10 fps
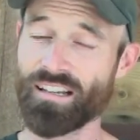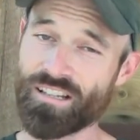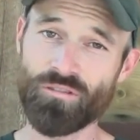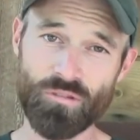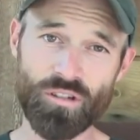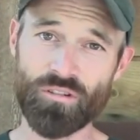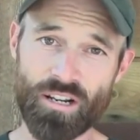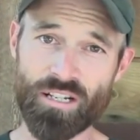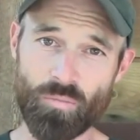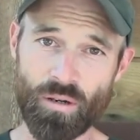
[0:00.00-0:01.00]
It's a really
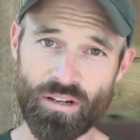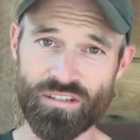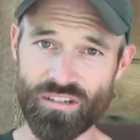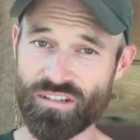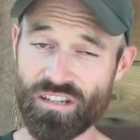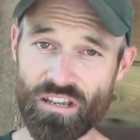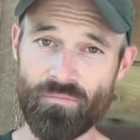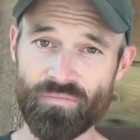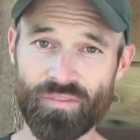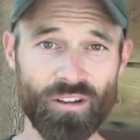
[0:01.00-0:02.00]
great experience to see.
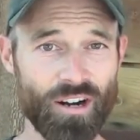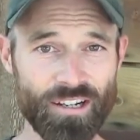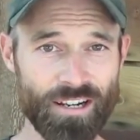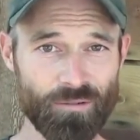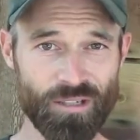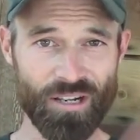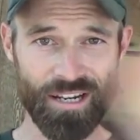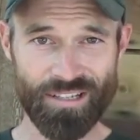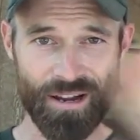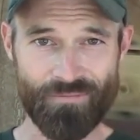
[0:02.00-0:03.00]
Alright guys, we'll see you
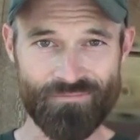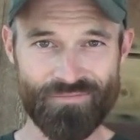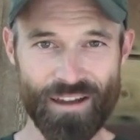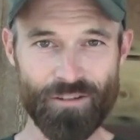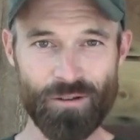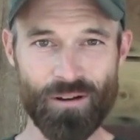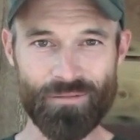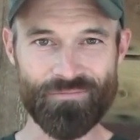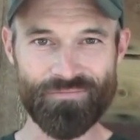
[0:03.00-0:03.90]
next time. Have a good one.